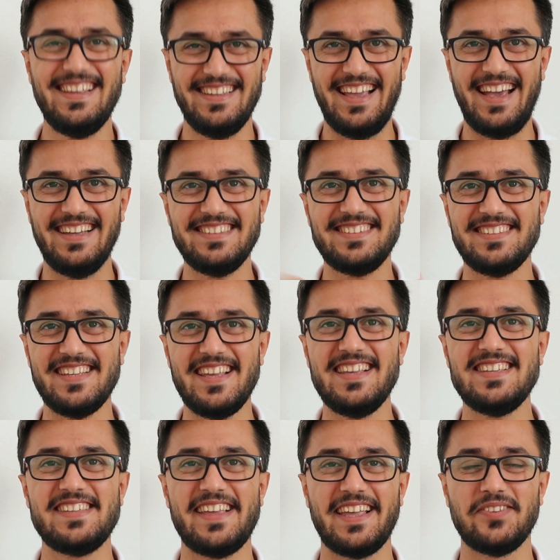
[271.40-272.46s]
Yeah, it's
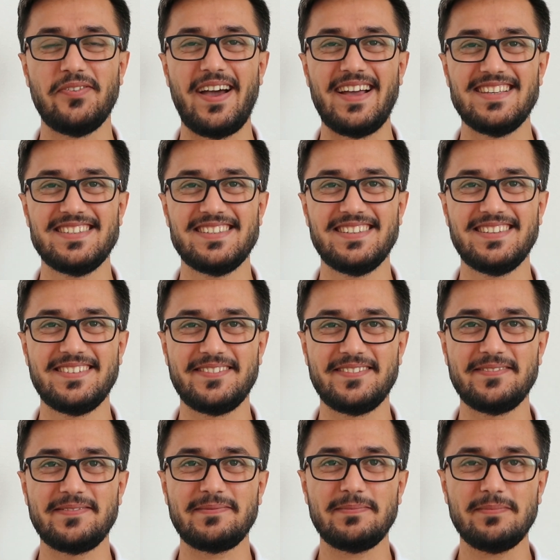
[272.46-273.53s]
easy advice.
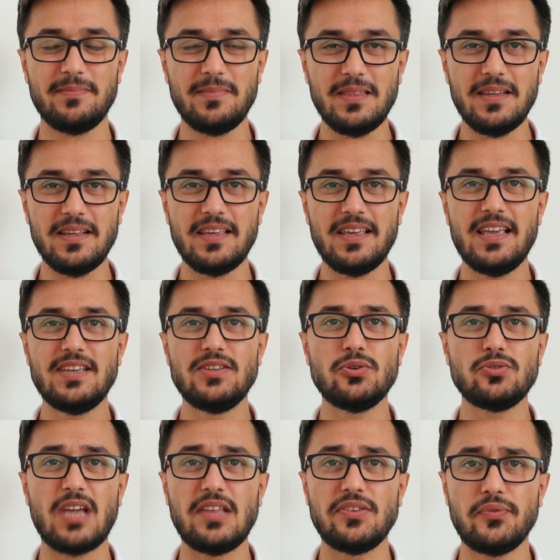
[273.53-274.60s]

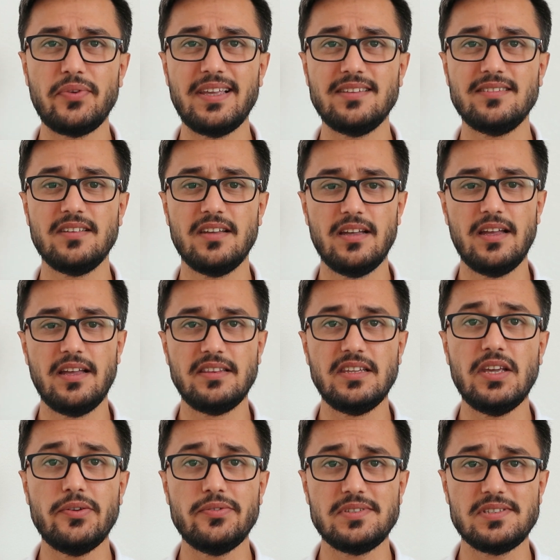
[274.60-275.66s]
You can read
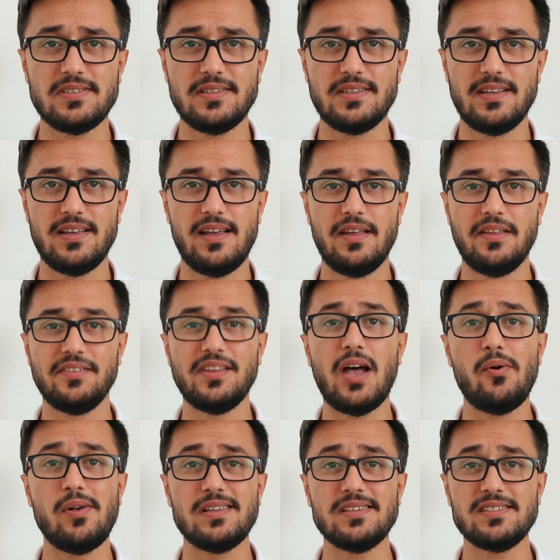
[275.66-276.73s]
news,
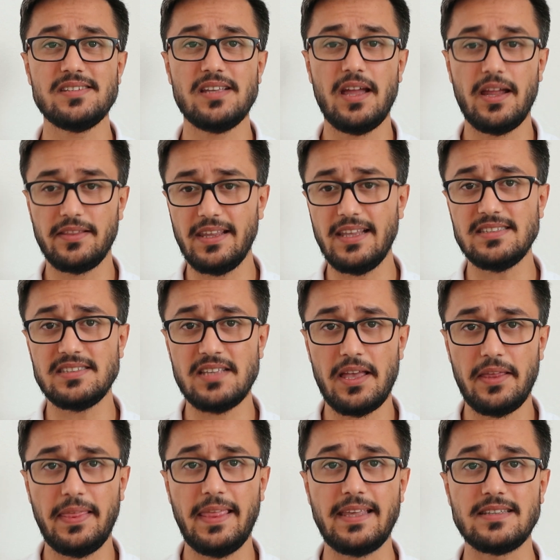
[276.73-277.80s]
novels, these
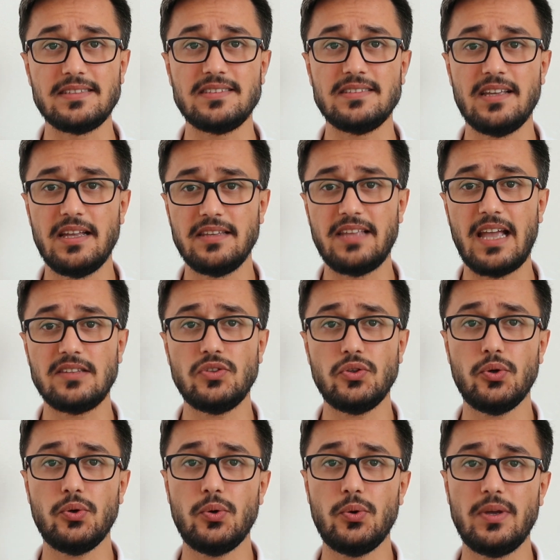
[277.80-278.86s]
things that
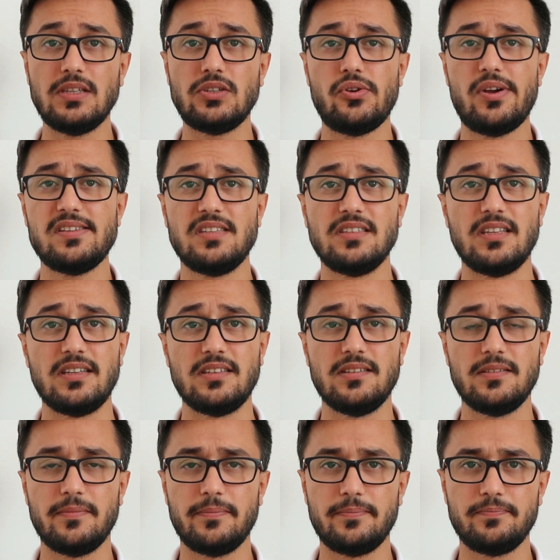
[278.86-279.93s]
you're interested
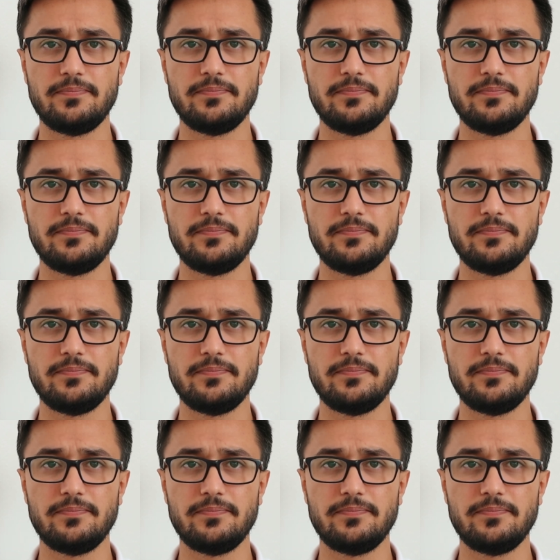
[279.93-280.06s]
in.